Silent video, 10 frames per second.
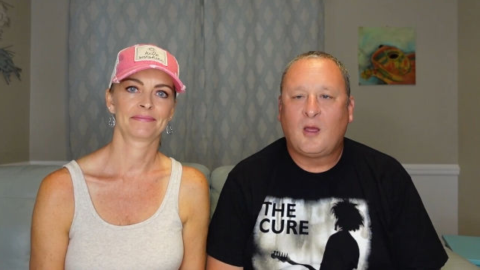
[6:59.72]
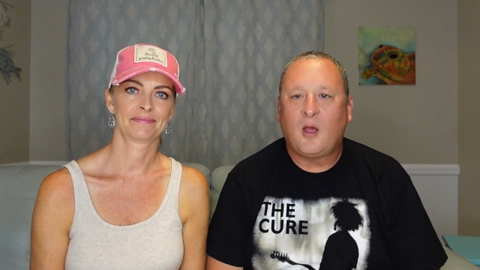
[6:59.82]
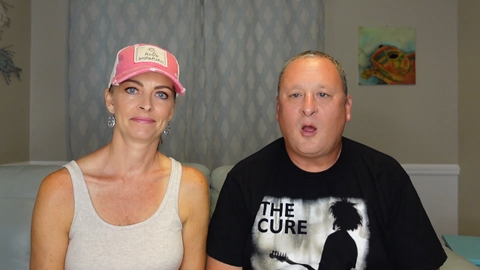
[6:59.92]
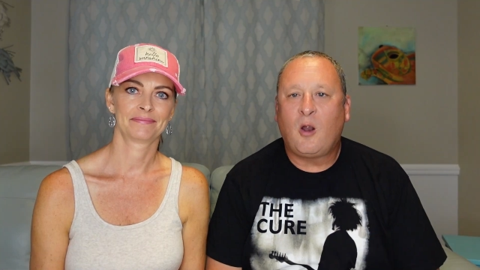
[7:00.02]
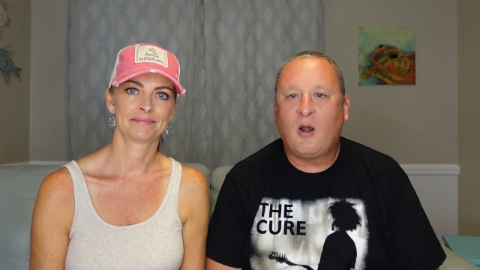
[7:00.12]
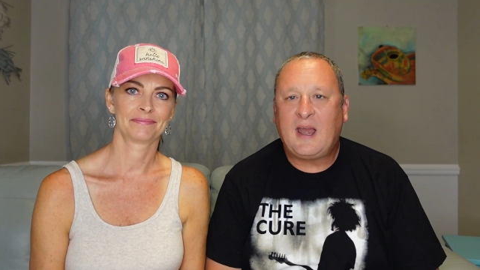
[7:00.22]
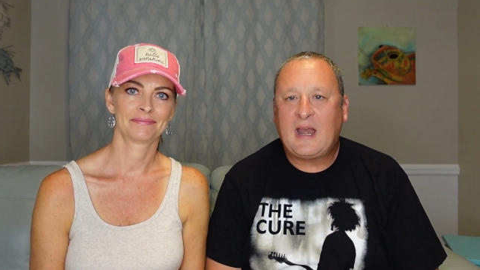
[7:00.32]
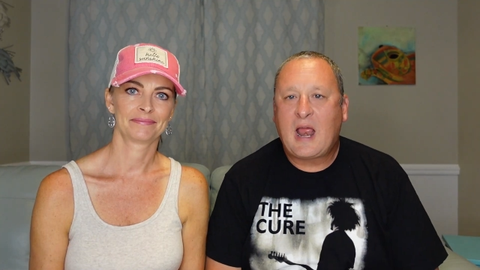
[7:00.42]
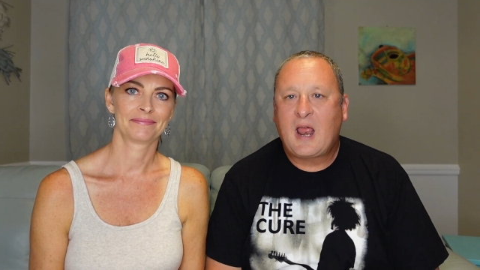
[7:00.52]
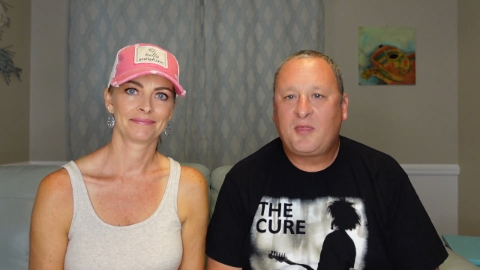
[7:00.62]
Speaker 1: All right.
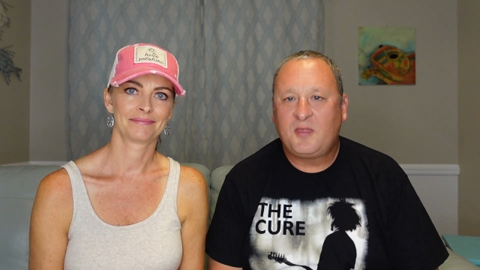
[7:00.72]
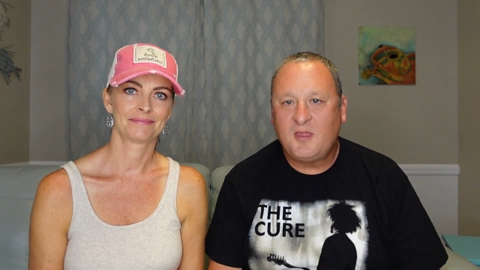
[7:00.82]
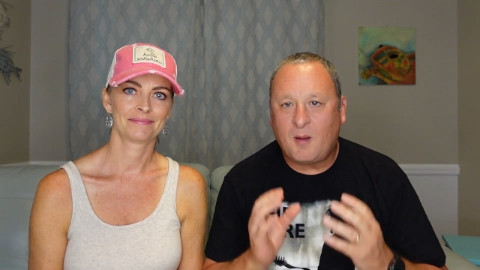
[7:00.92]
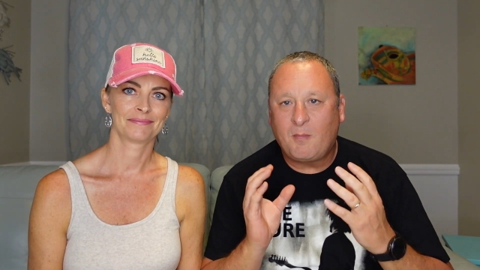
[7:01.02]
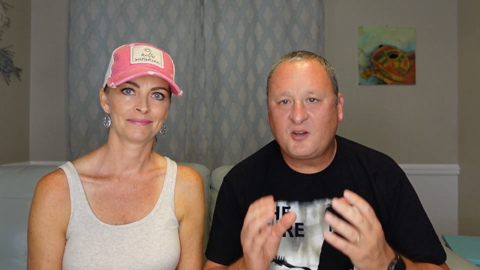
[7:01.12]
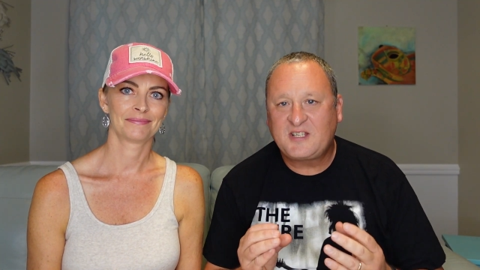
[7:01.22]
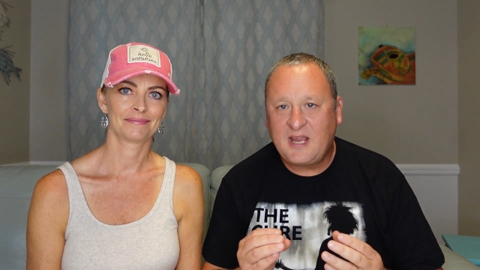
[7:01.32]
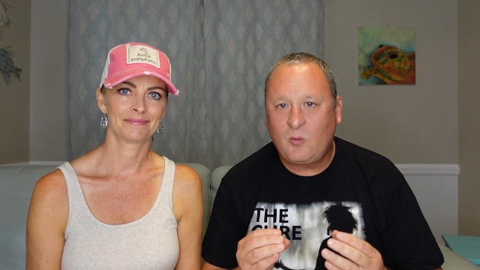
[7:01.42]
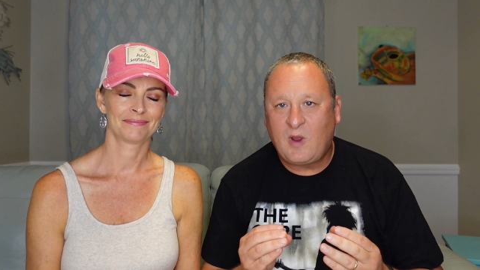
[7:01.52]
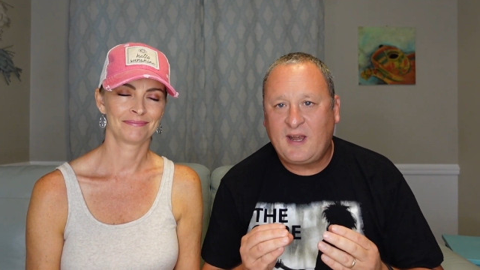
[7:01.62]
Number 10 way